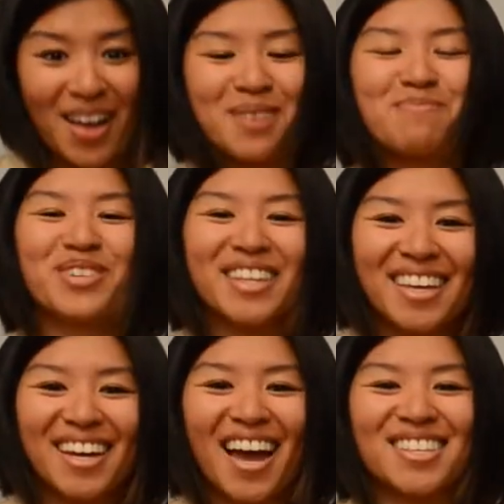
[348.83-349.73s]

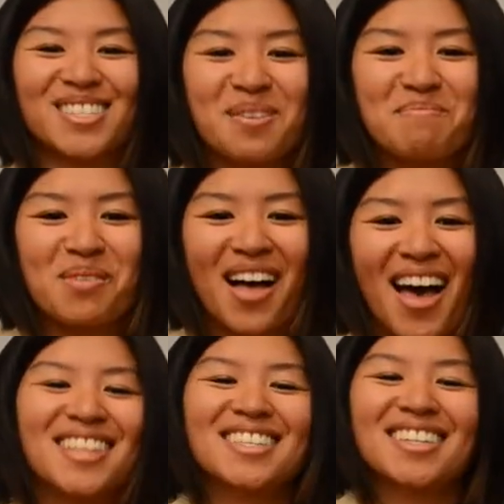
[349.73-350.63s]
Breathing, as simple
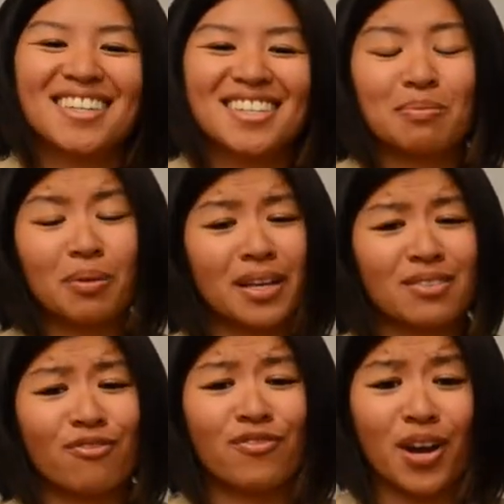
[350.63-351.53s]
as it is, plays
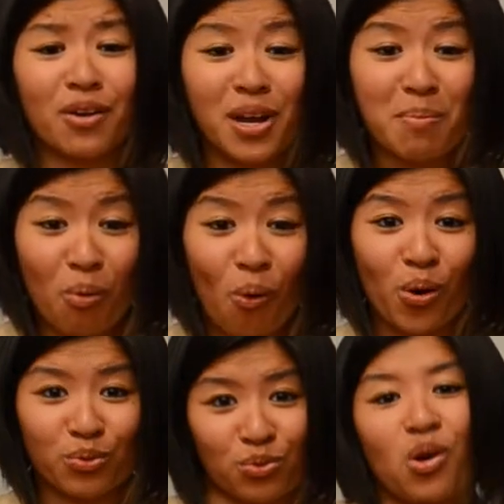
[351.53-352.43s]
a very
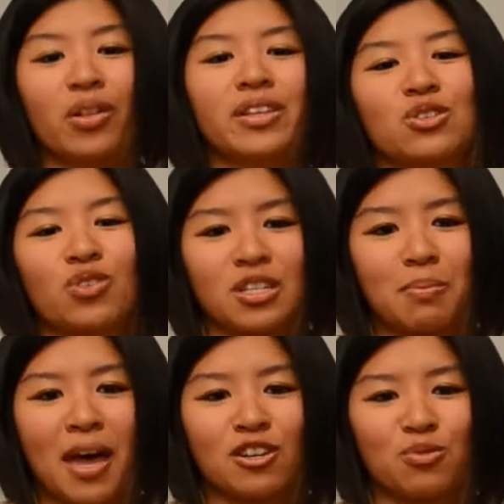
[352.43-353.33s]
important role in
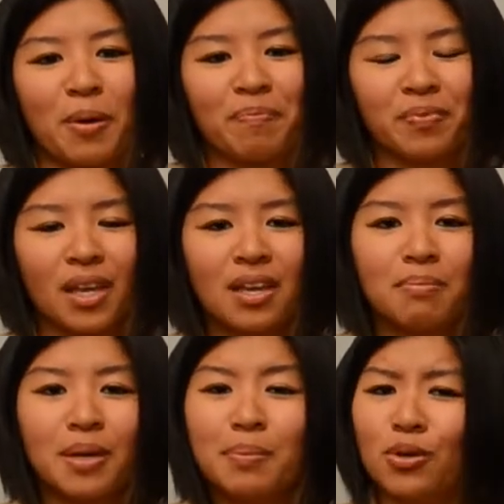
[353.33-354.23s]
stress management.
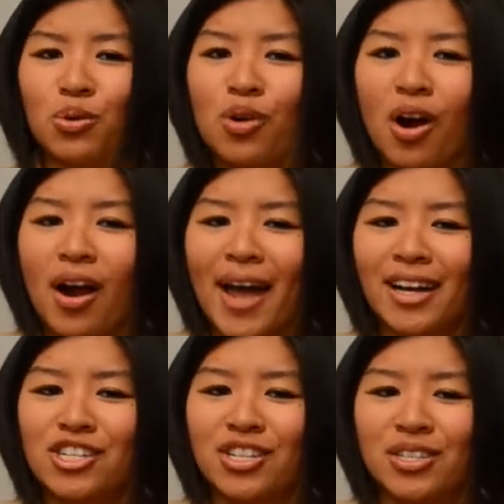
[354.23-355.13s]
People who are
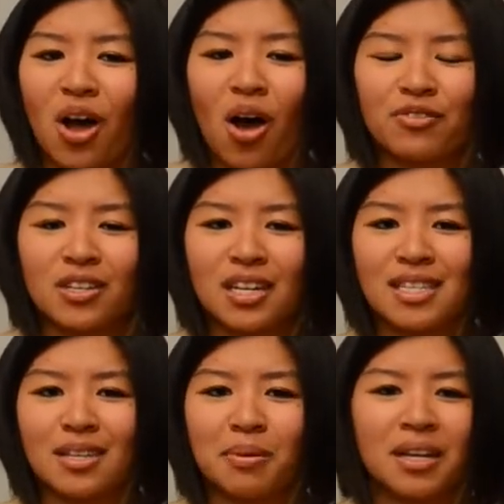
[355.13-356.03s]
anxious often
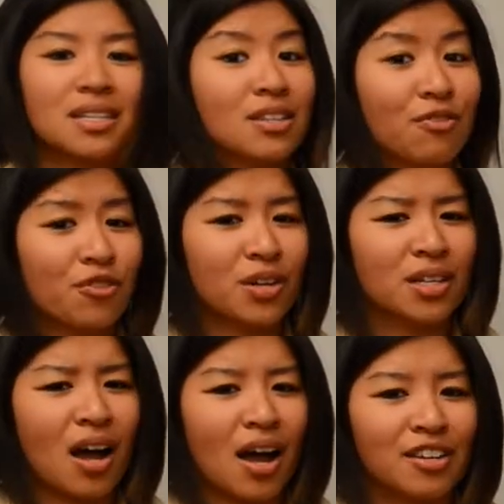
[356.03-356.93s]
exhibit a
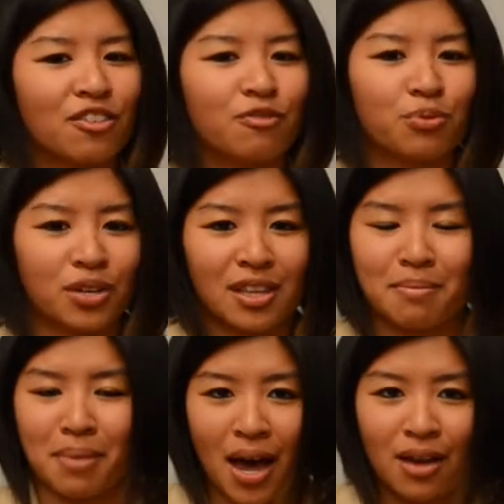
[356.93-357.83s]
different kind of
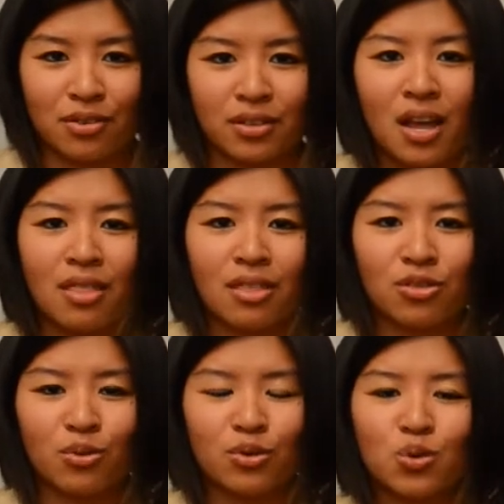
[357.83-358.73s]
breathing pattern
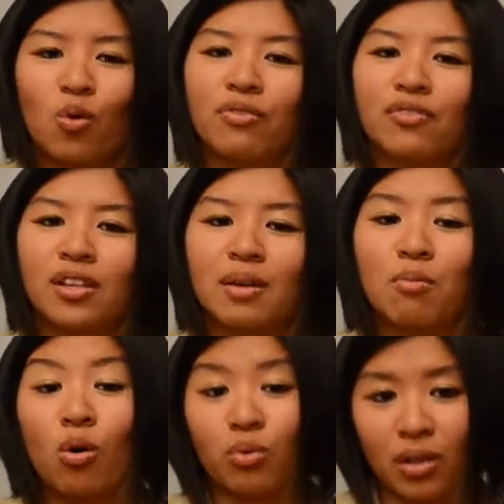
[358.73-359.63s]
than those who are feeling
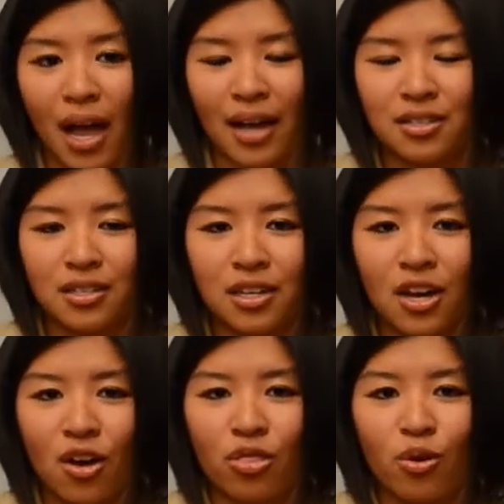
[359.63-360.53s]
more relaxed.
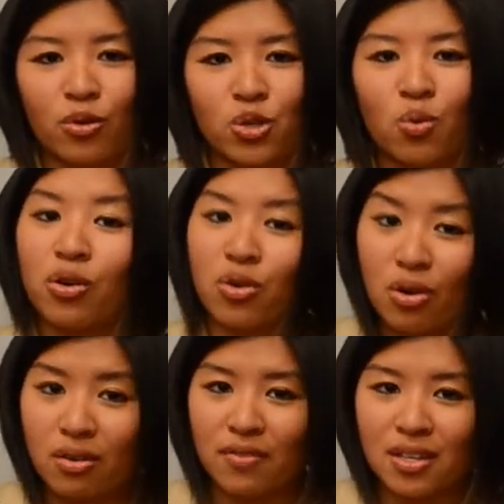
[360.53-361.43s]
Those who are
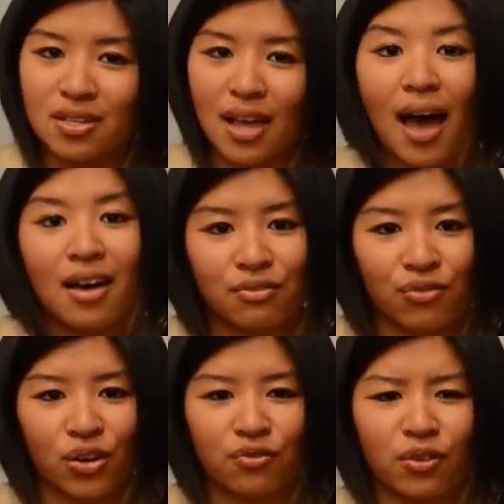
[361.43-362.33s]
nervous and
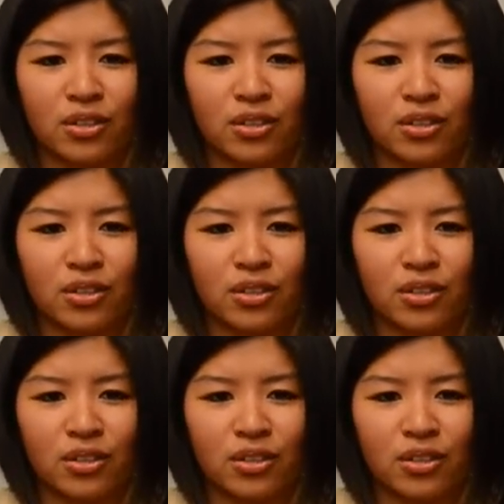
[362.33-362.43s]
fearful